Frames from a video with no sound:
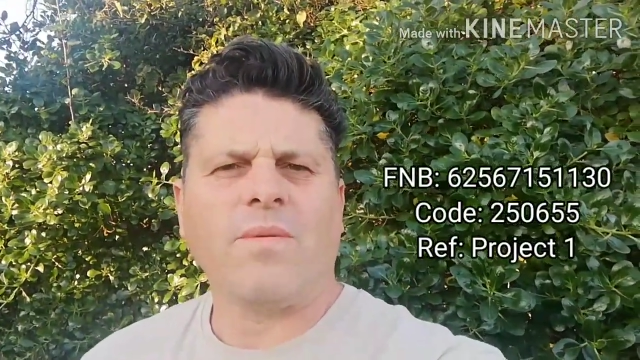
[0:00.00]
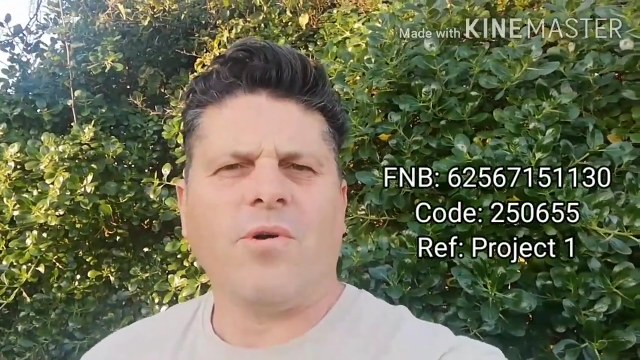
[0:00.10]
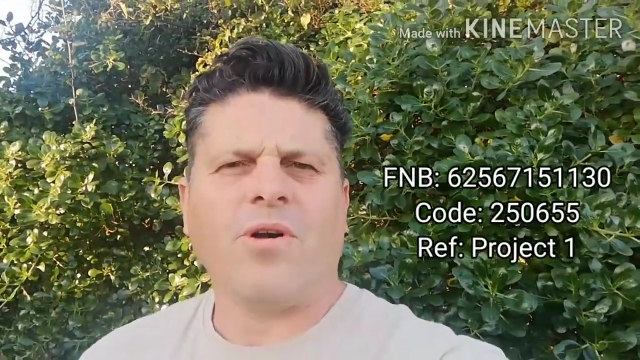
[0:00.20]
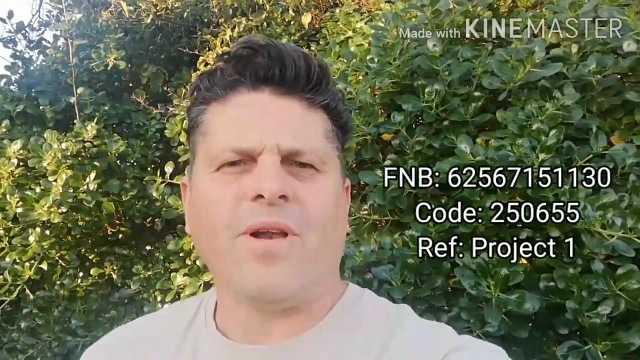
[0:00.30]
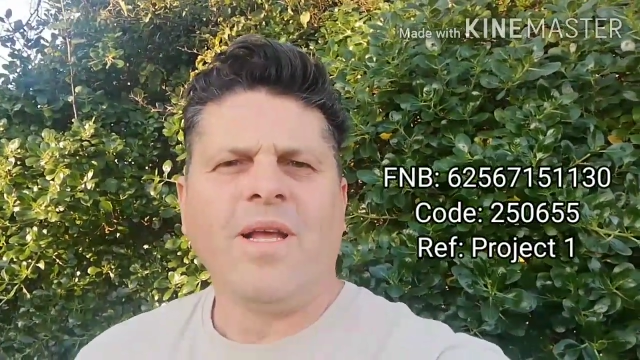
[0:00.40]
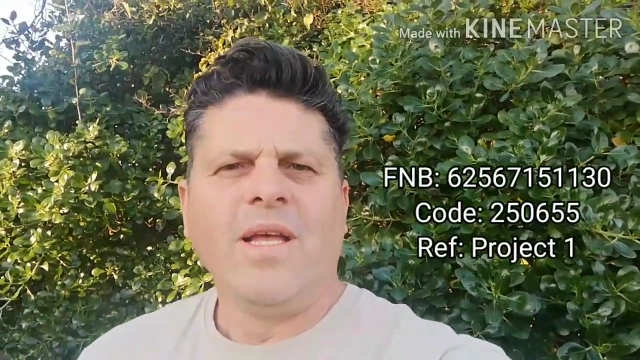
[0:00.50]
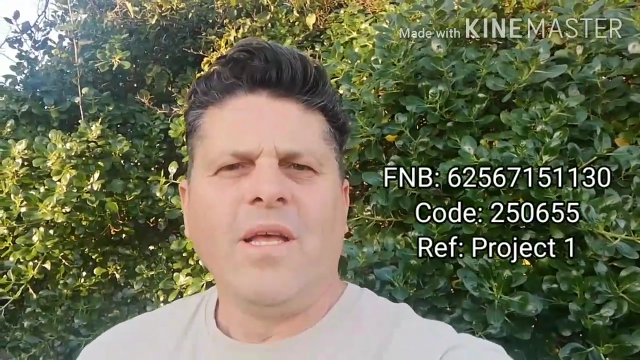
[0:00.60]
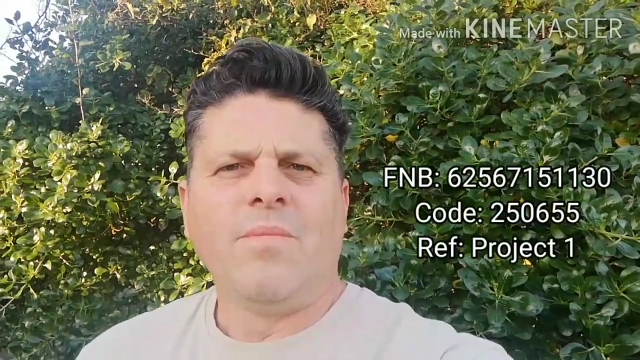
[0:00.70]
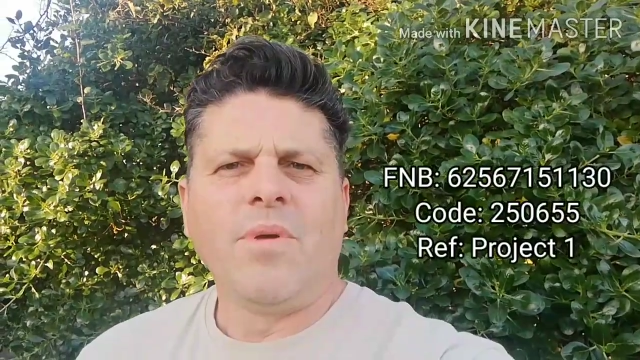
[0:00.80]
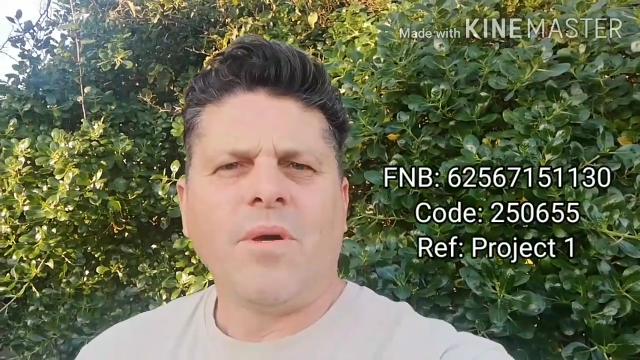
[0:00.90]
Come on.
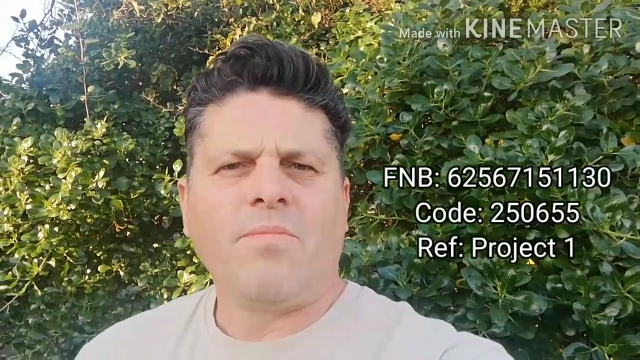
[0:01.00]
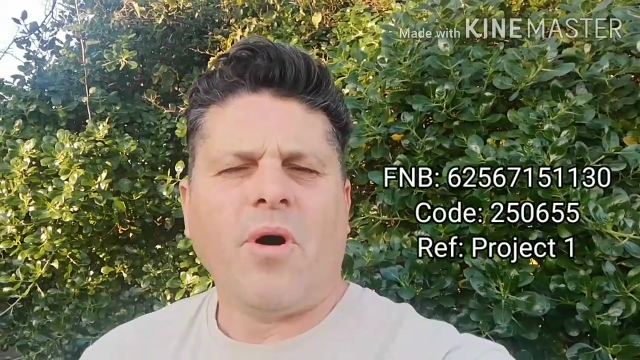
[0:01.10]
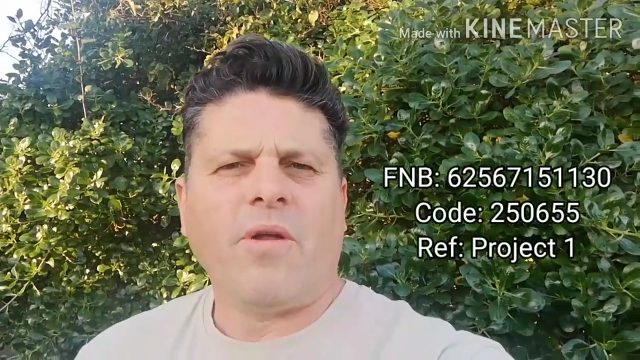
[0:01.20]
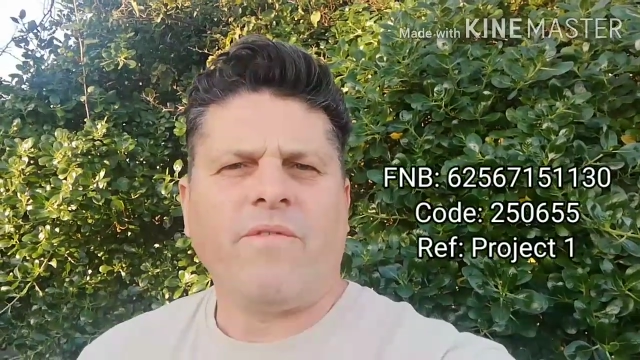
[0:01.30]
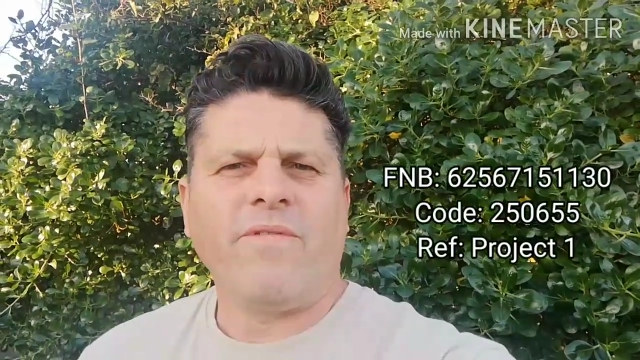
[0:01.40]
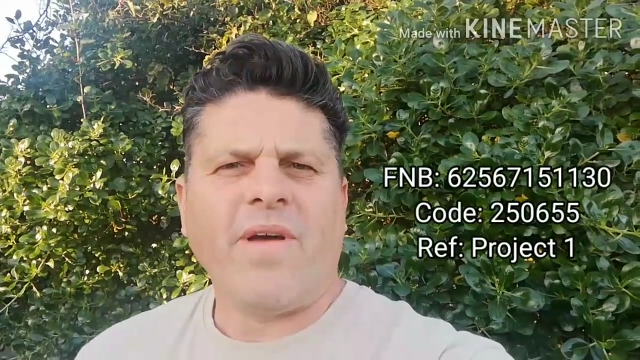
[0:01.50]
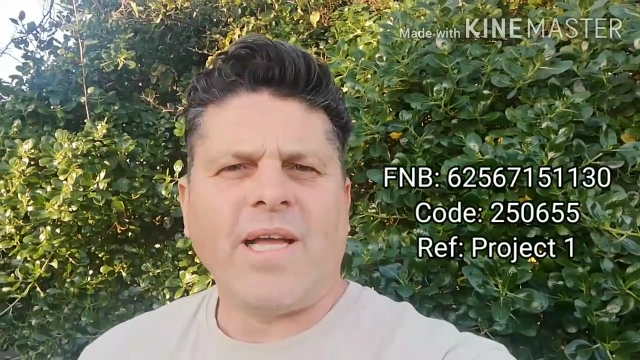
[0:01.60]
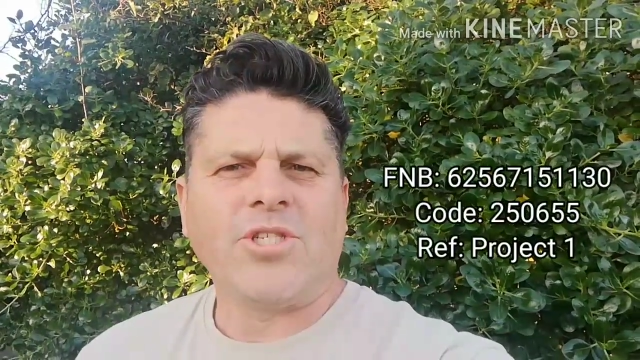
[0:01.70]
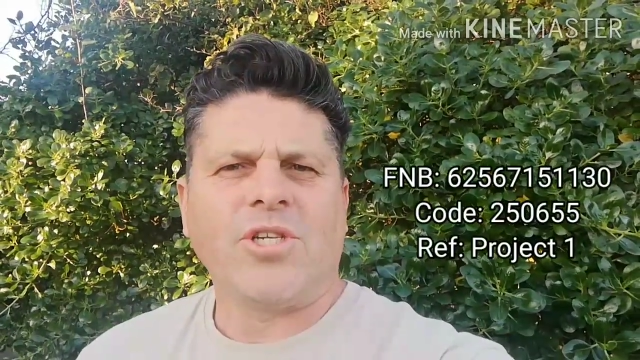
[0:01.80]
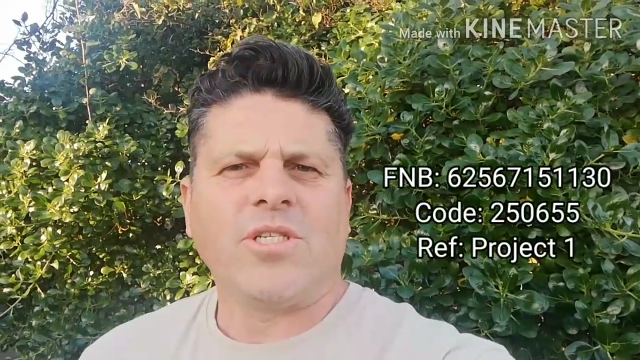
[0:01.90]
Be a part of
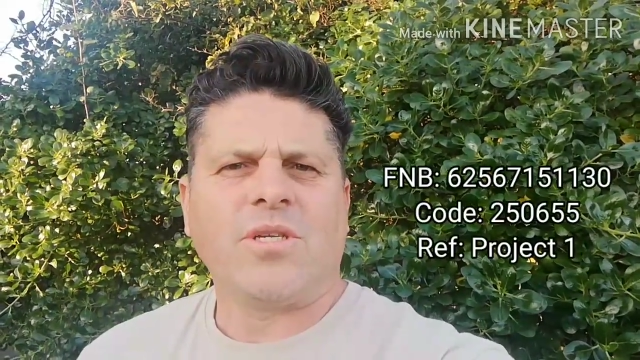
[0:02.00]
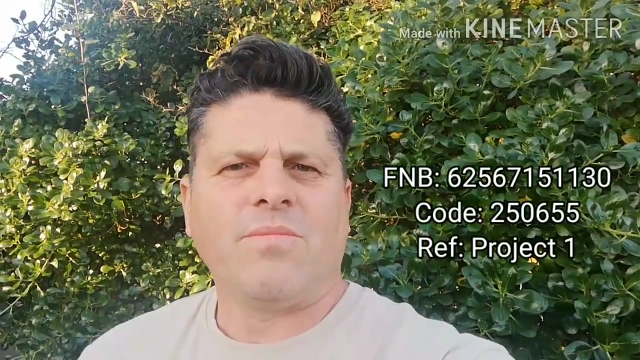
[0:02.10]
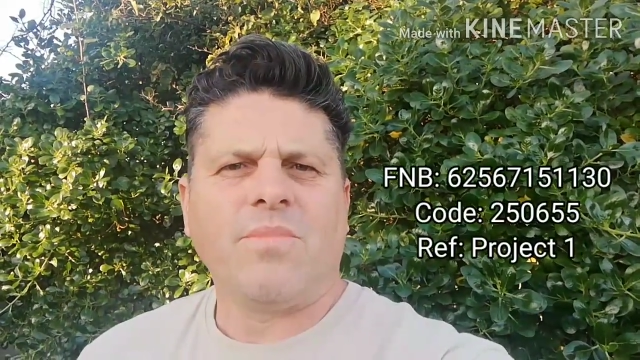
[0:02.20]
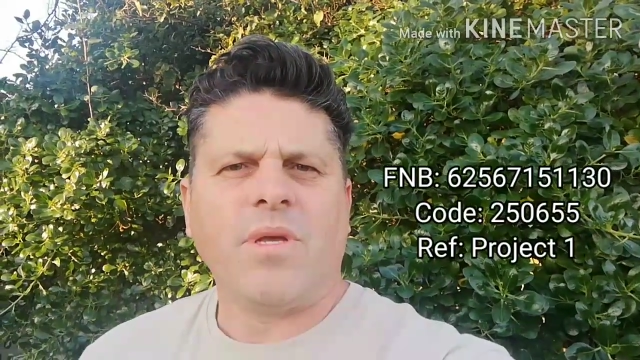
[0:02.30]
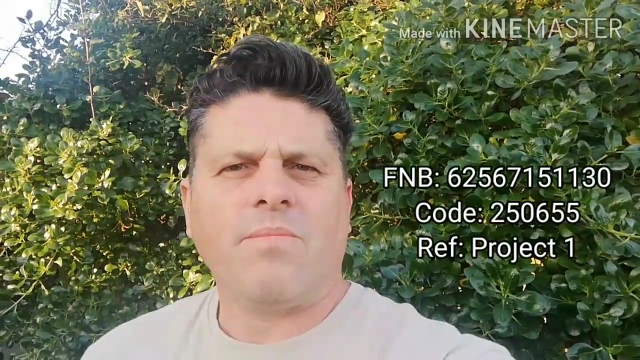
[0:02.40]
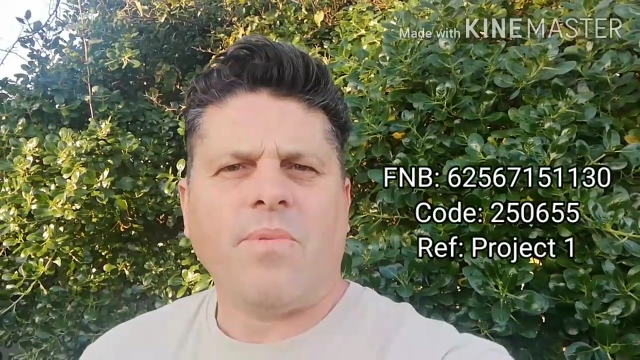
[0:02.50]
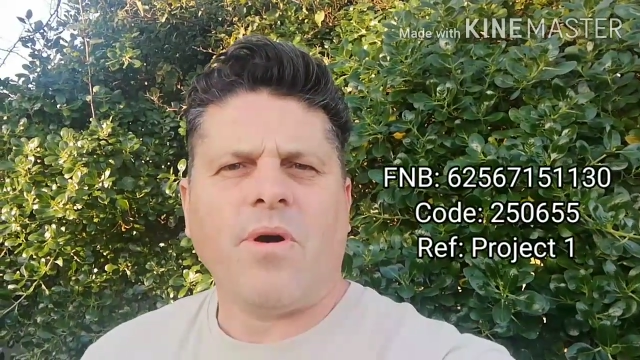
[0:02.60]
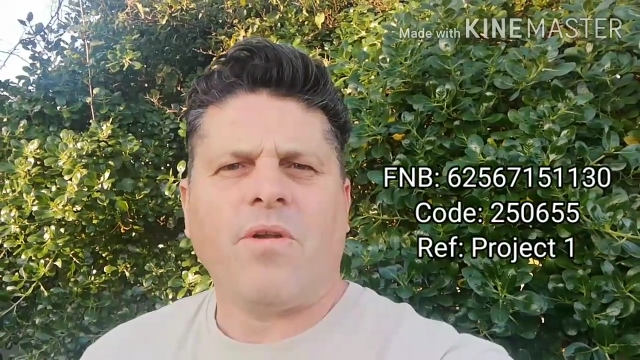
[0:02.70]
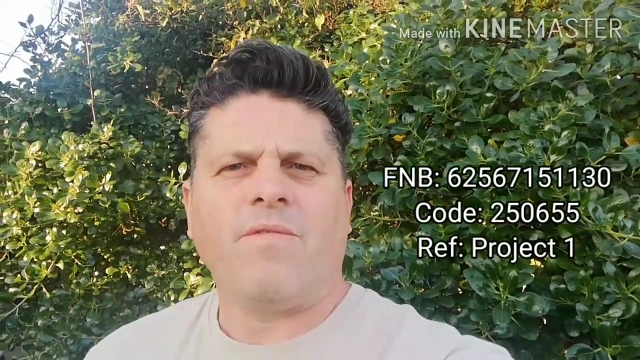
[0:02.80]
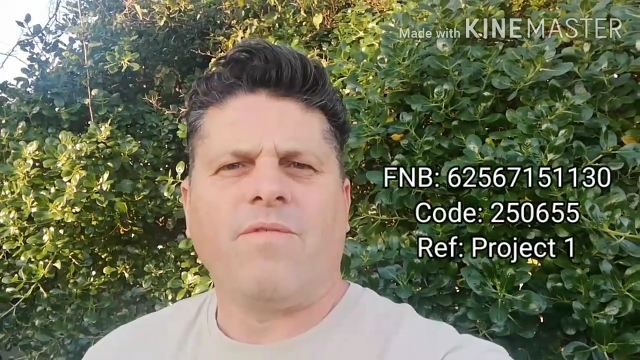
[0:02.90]
evangelism, be a
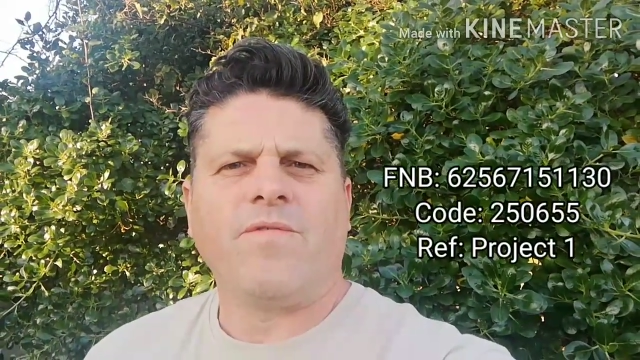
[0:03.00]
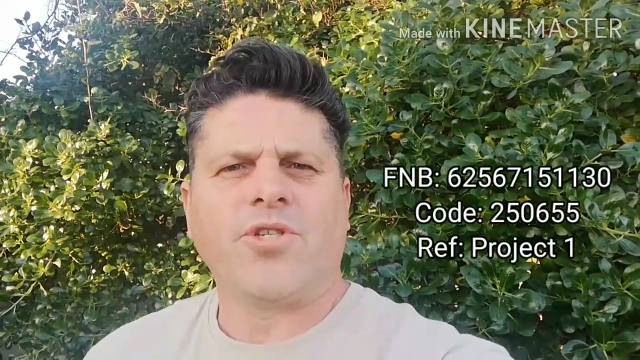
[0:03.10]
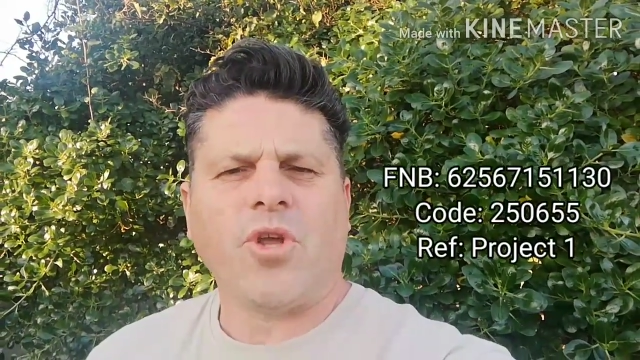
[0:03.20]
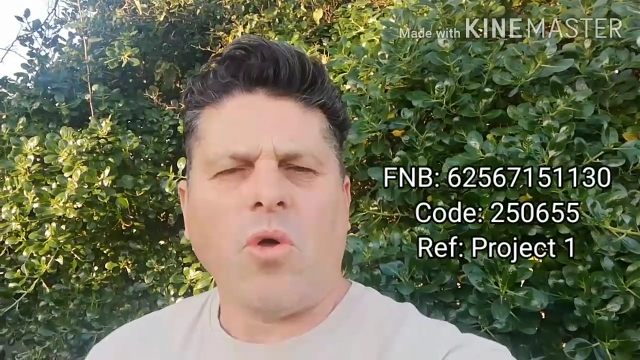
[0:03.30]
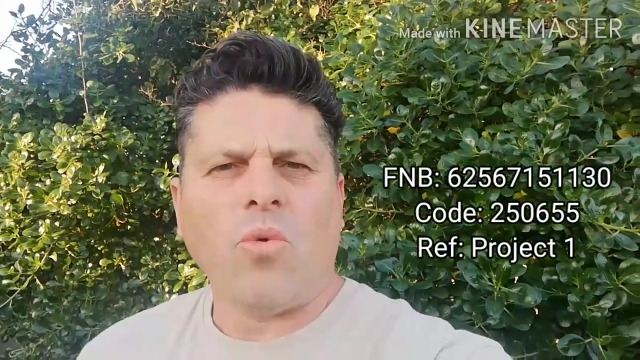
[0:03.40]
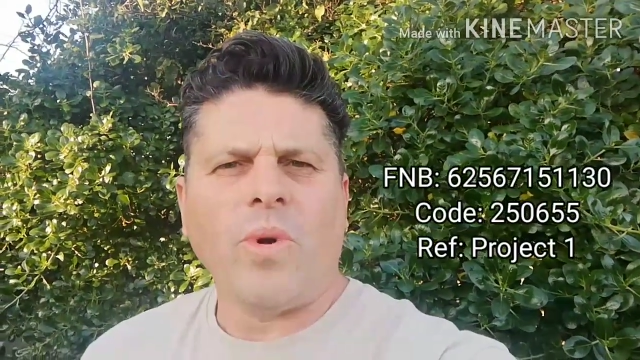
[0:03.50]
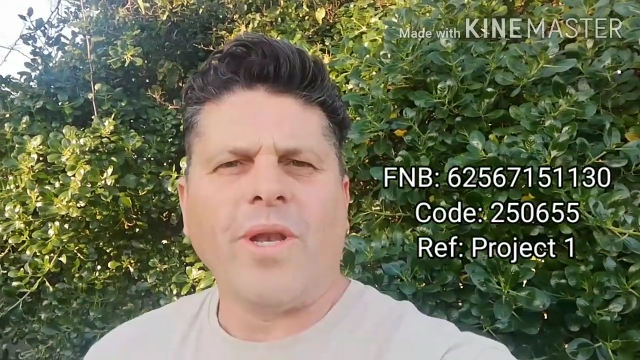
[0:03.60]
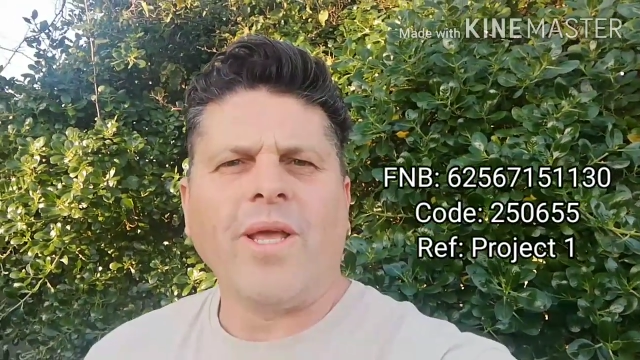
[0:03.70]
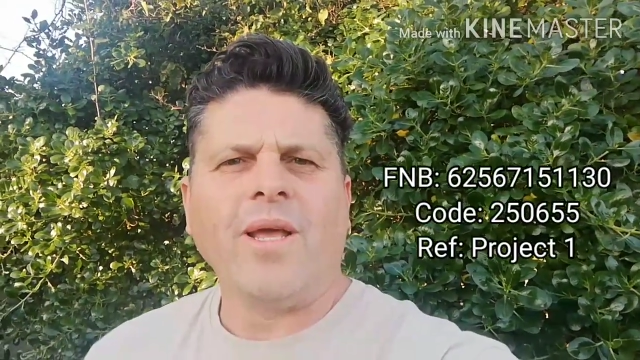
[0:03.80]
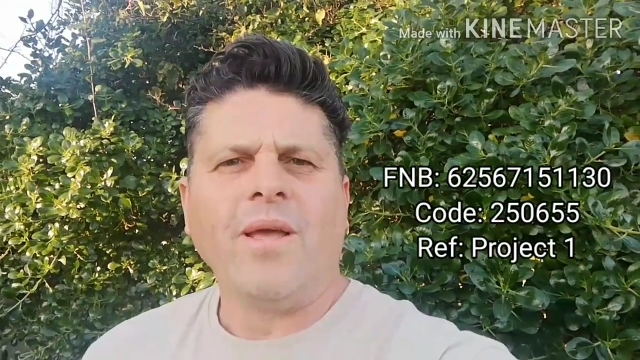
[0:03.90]
part of soul
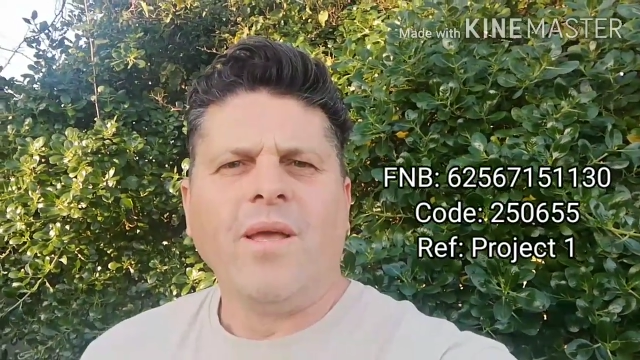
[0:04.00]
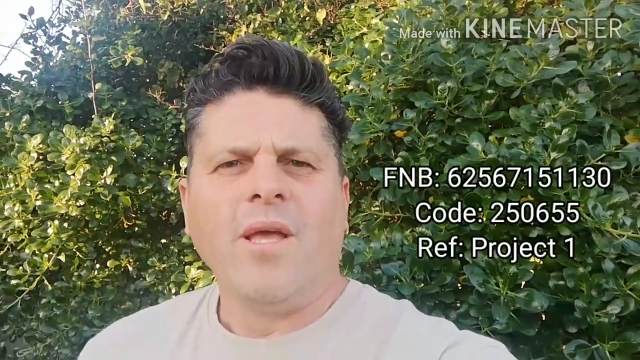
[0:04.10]
winning,